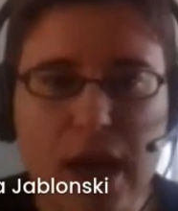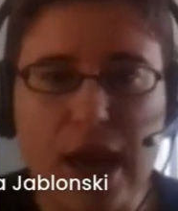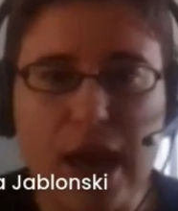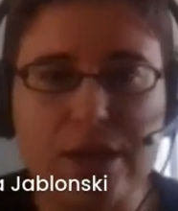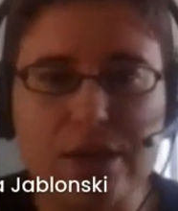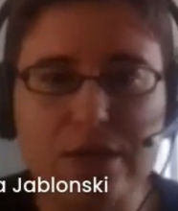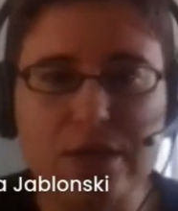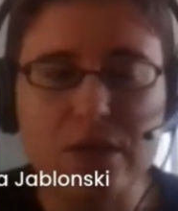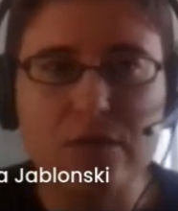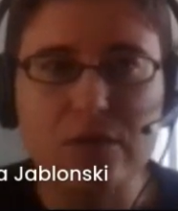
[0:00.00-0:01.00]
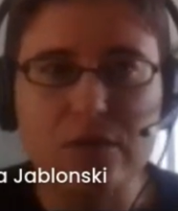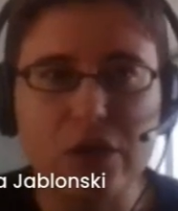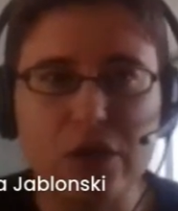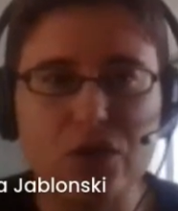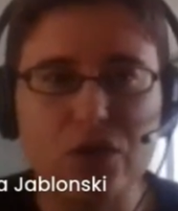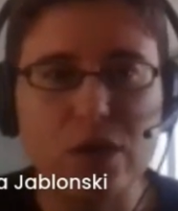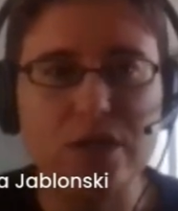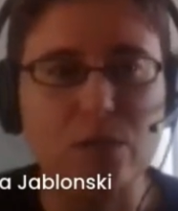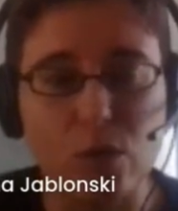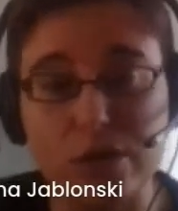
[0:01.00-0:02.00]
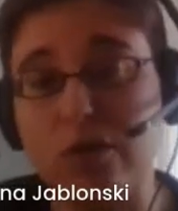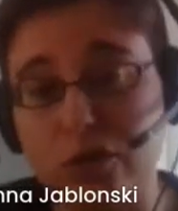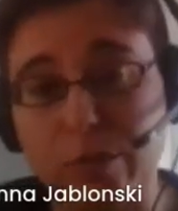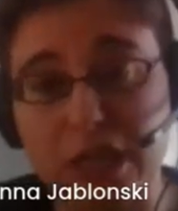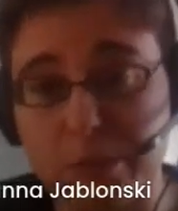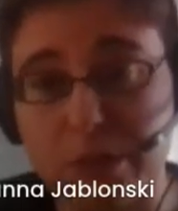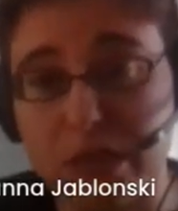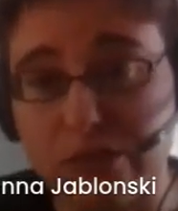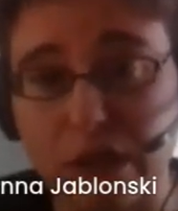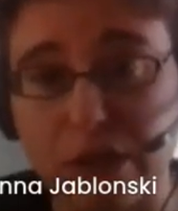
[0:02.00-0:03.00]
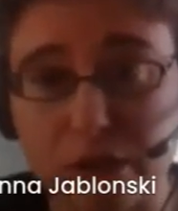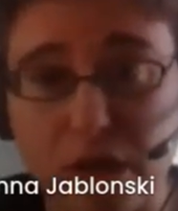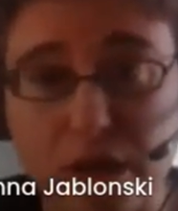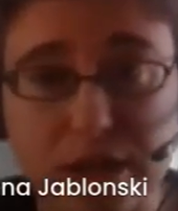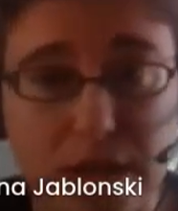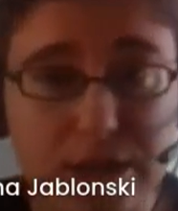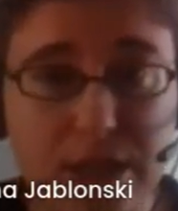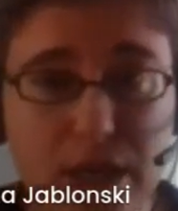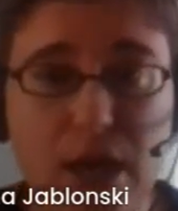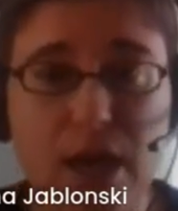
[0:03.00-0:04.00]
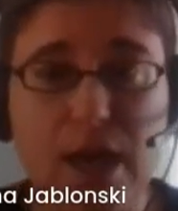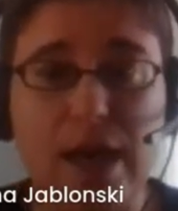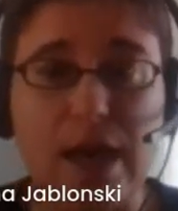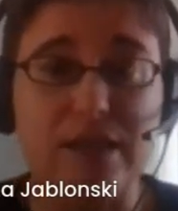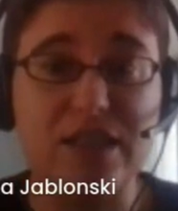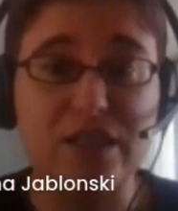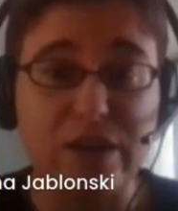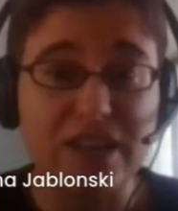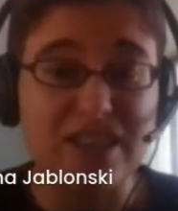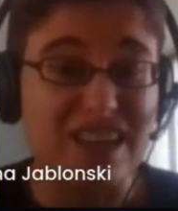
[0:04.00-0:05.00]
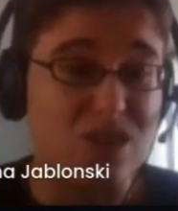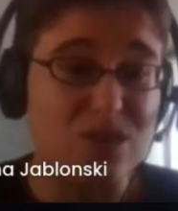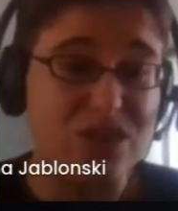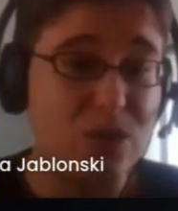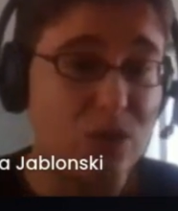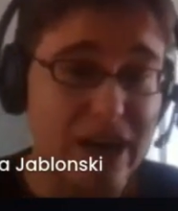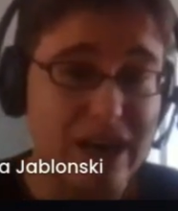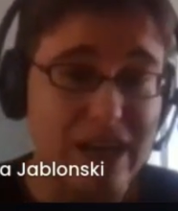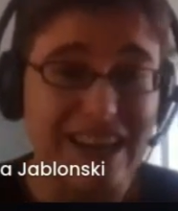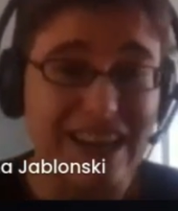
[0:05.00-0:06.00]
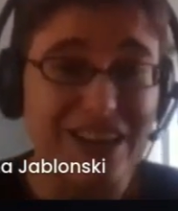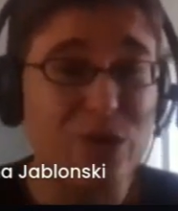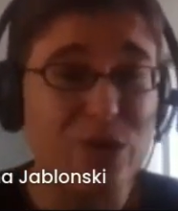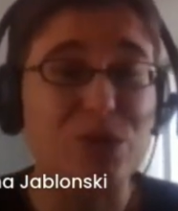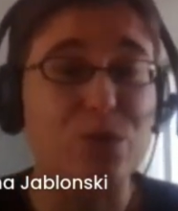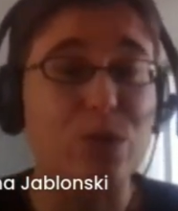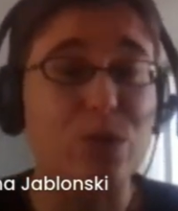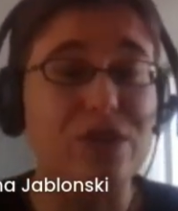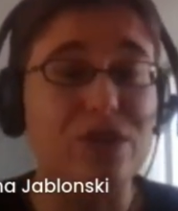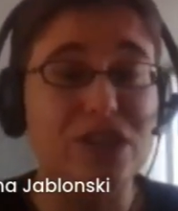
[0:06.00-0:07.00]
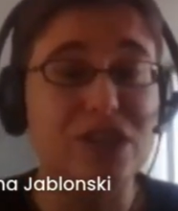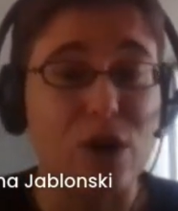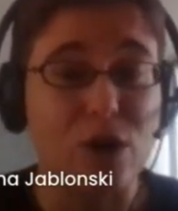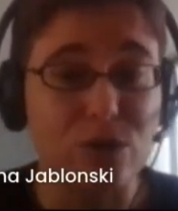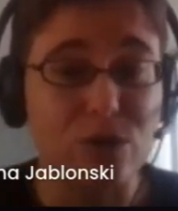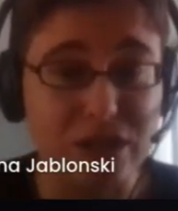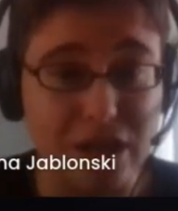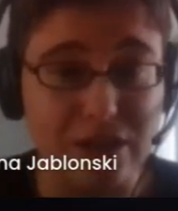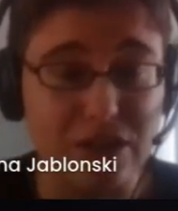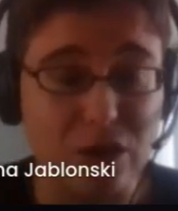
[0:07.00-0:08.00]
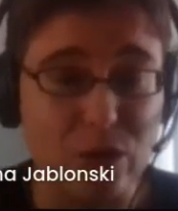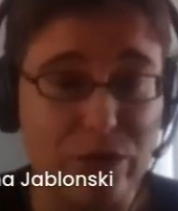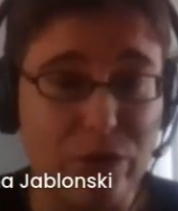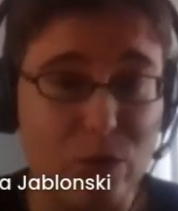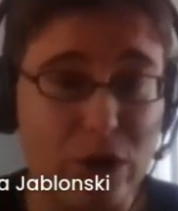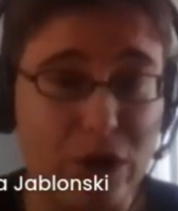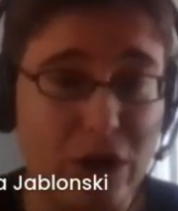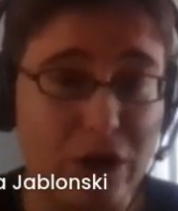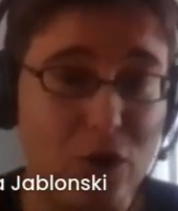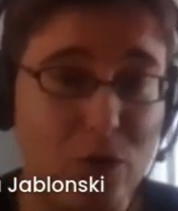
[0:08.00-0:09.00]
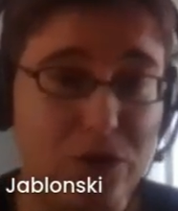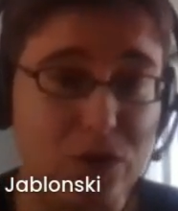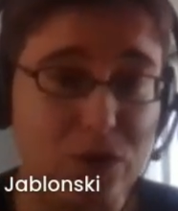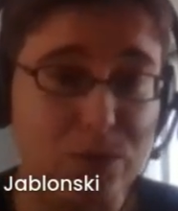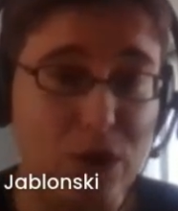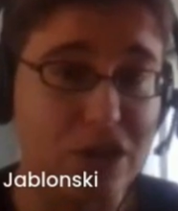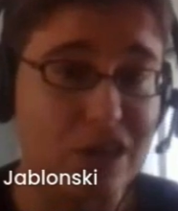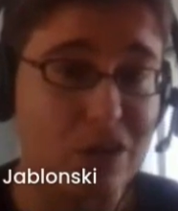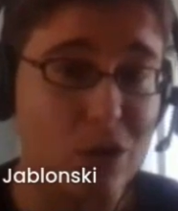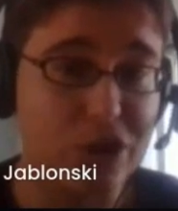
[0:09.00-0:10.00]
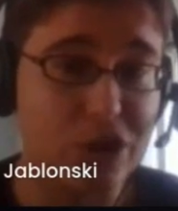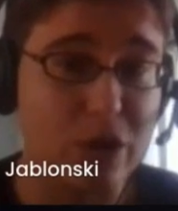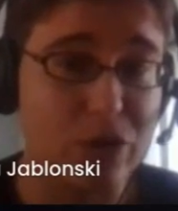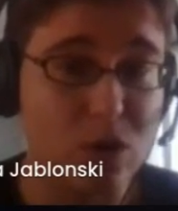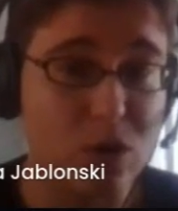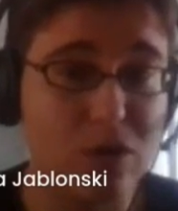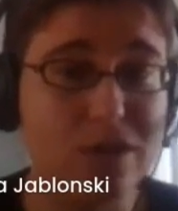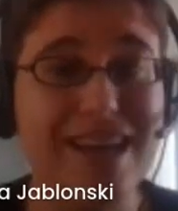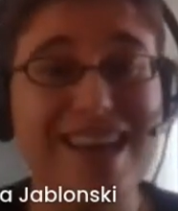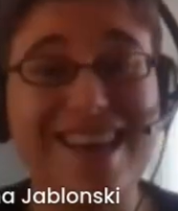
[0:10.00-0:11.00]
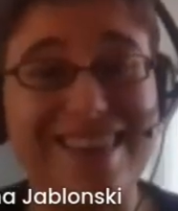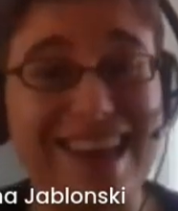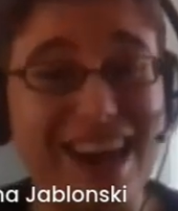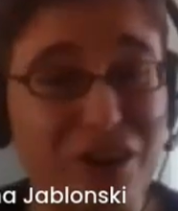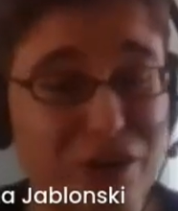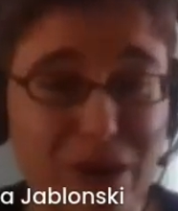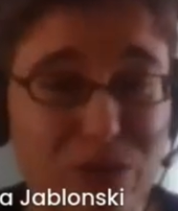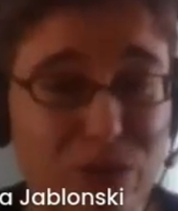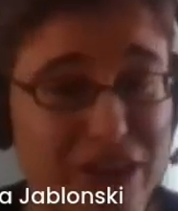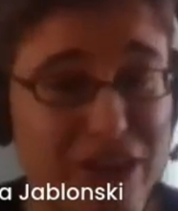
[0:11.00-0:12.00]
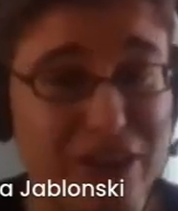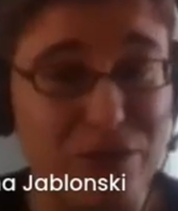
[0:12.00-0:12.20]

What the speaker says: as Docusaurus. It was also made specifically for doc sites. Sphinx is also great. It integrates with Read the Docs for hosting. So if you're working on your open source project and want to share it with the world, that could be a really